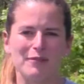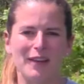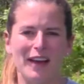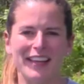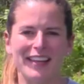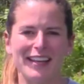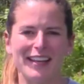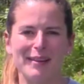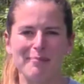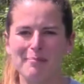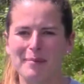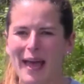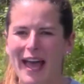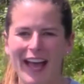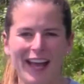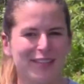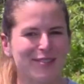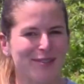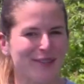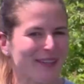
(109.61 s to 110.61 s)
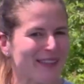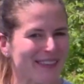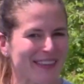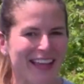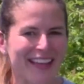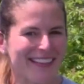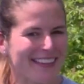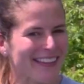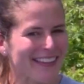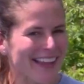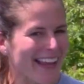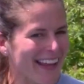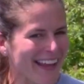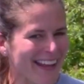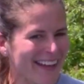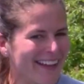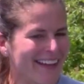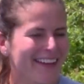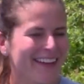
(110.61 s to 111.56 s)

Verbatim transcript: I can impact or light the light